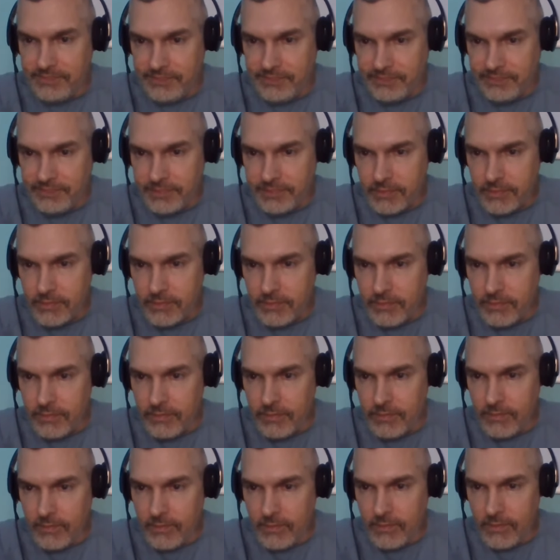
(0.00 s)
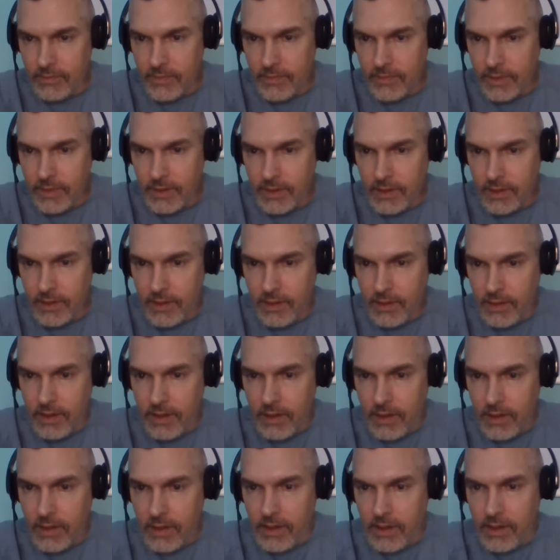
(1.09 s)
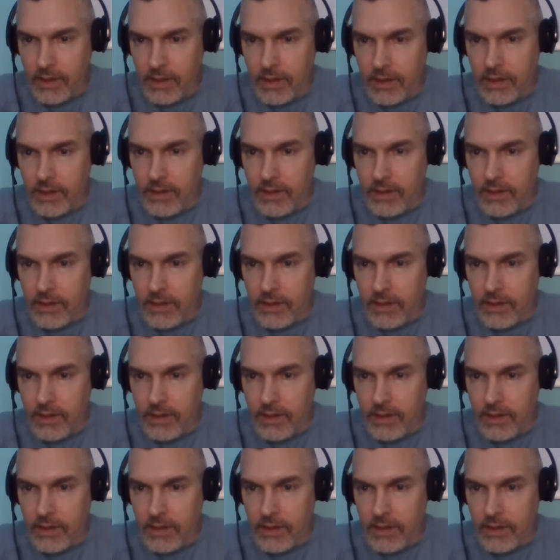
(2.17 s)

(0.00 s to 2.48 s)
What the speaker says: (no one is talking)